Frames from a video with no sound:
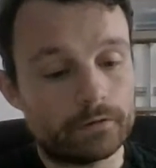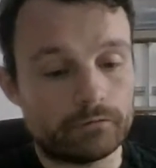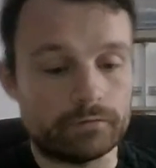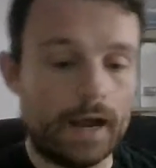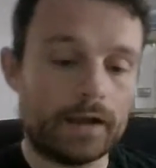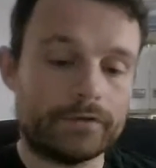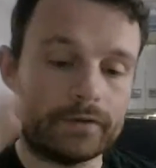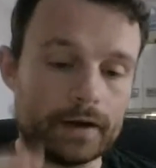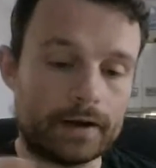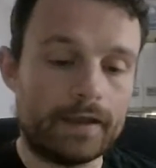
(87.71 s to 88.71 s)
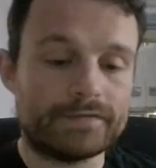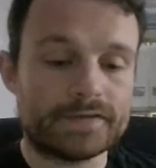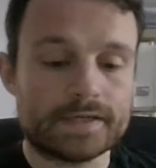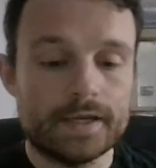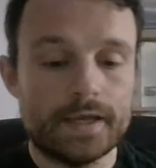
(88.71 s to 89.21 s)
Cracks and
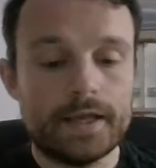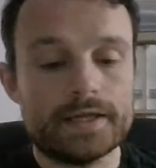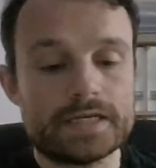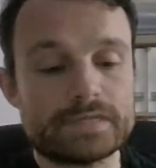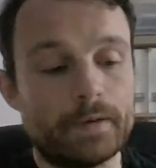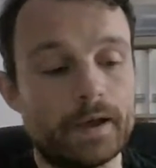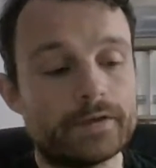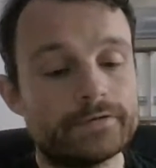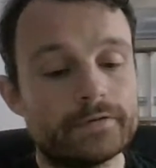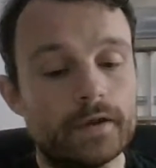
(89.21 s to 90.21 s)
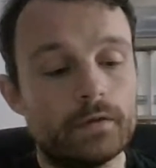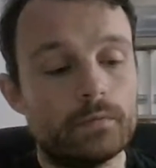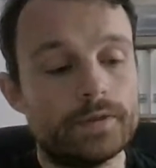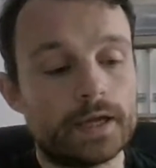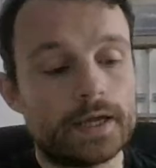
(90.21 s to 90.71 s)
cliffs interspersed
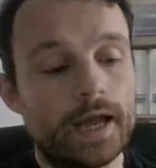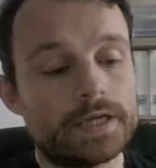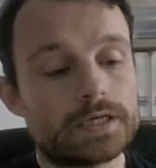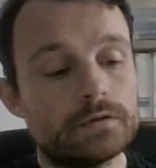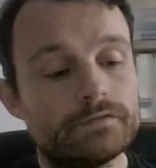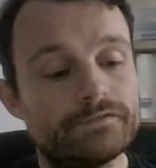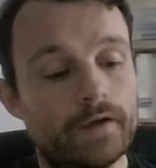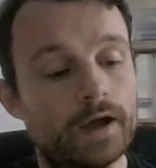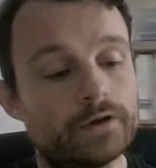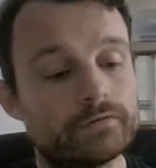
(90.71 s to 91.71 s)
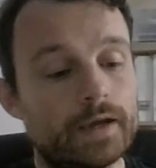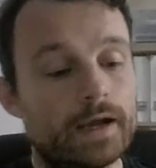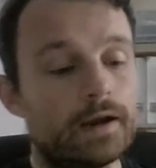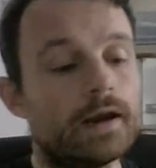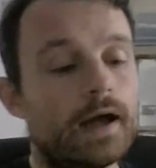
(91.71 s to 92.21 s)
with the occasional fir tree
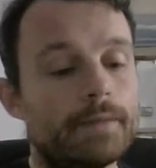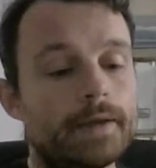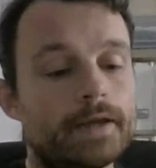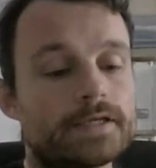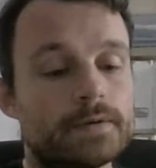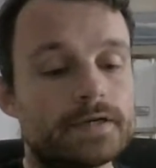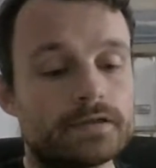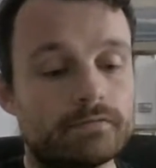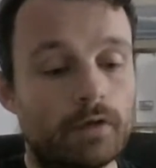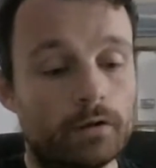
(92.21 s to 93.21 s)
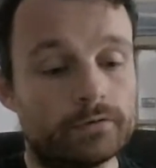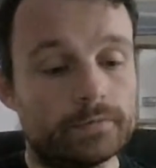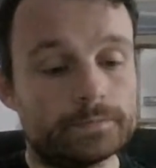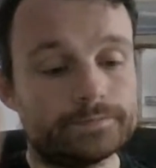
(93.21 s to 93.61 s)
climbing to its throat.